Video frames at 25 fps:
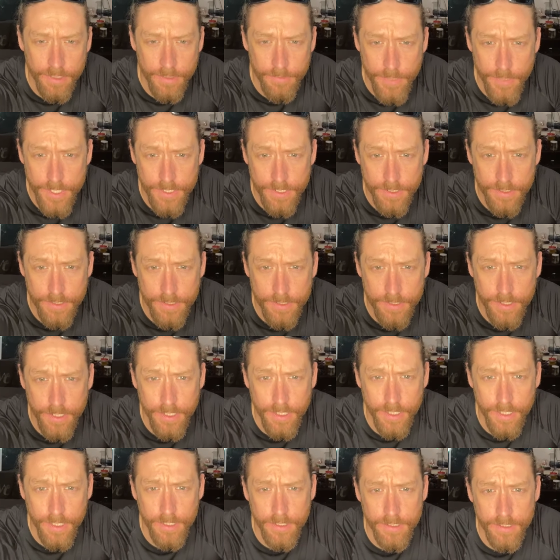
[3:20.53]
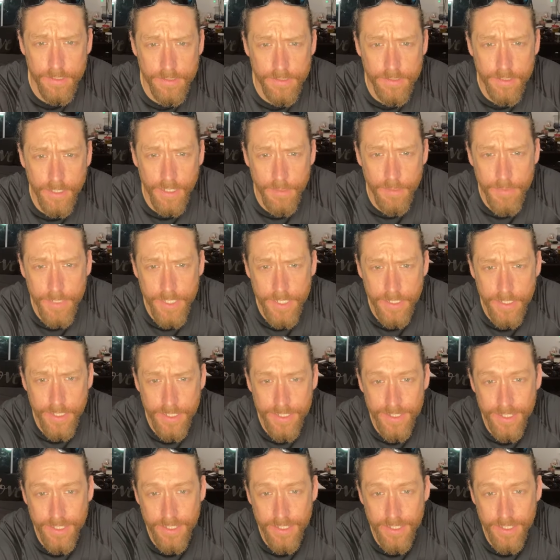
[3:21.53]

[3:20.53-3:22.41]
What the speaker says: message said, Dominic,